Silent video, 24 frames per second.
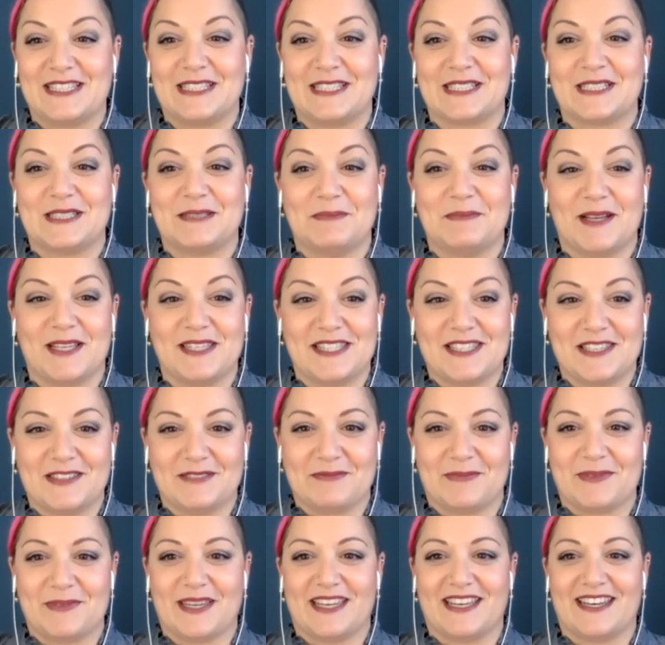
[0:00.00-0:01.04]
6 months
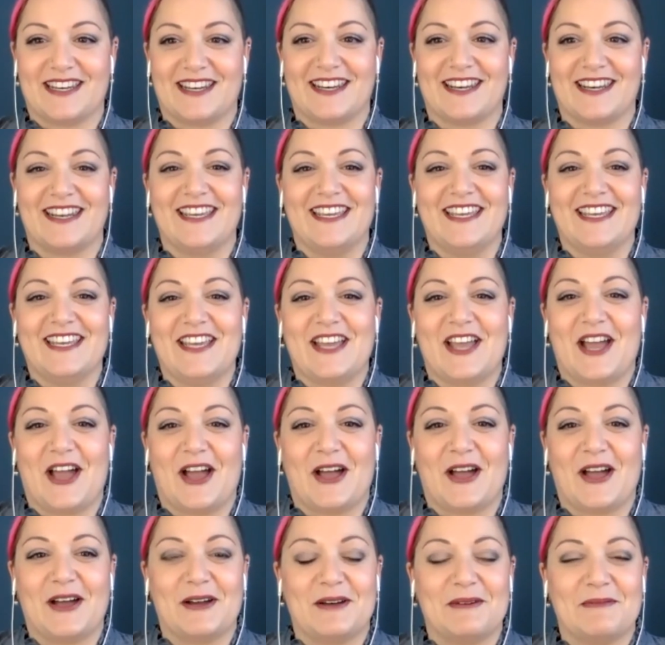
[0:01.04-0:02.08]
have been
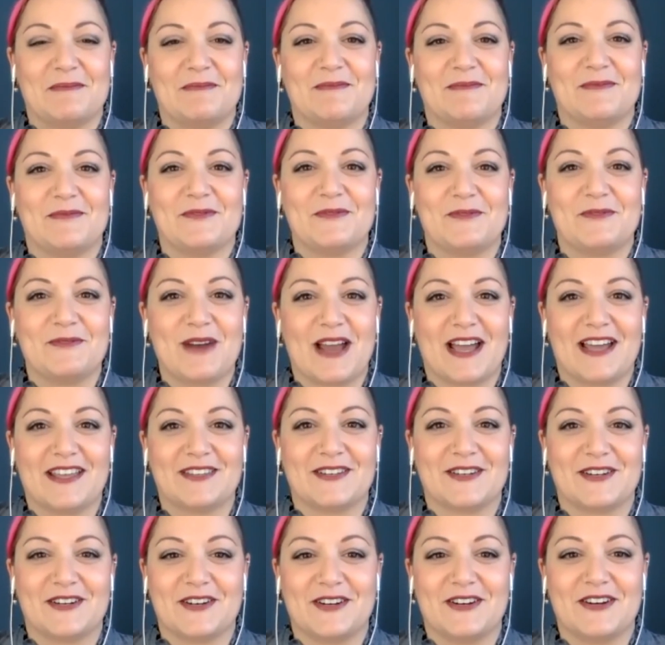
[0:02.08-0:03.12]

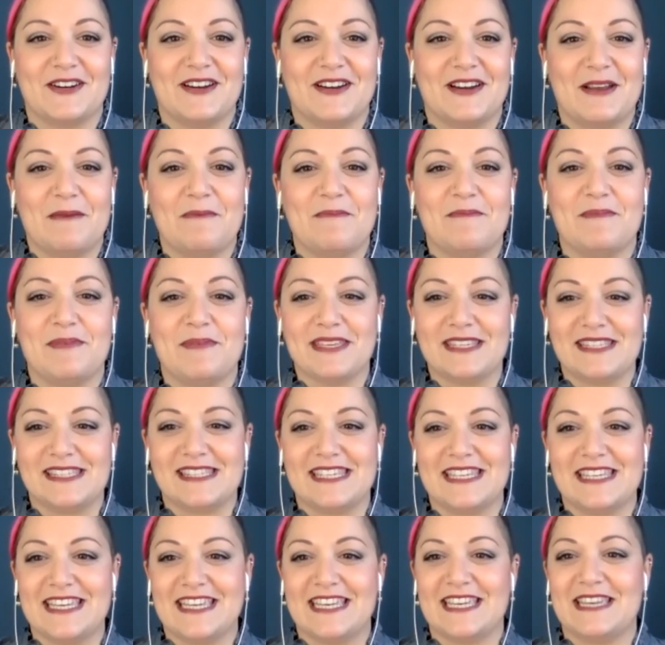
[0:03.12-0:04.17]
rather
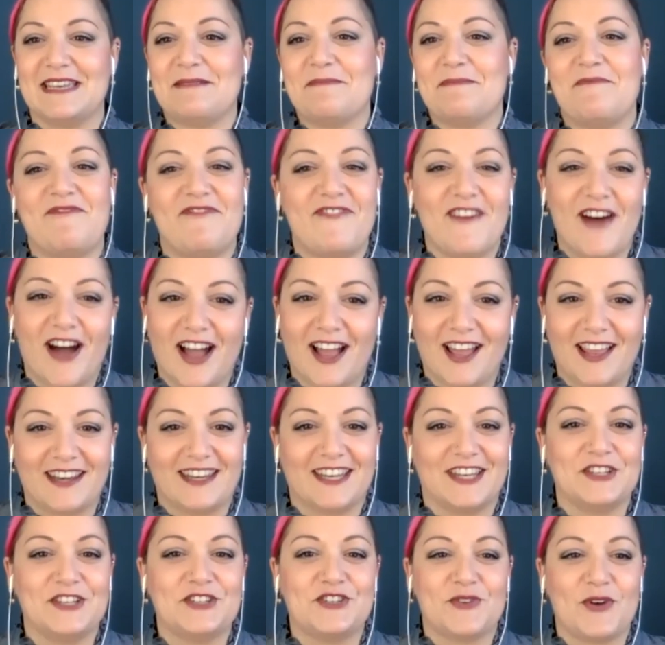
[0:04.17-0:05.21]
busy, fun,
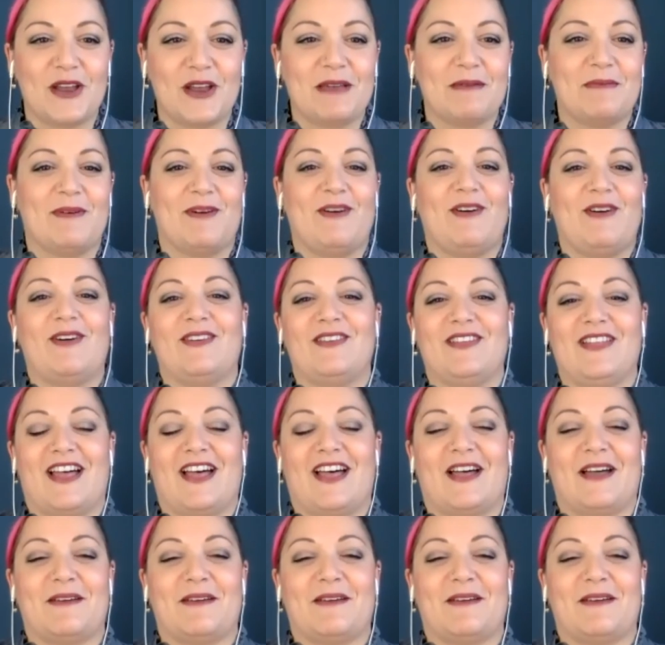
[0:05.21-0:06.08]
enjoyable,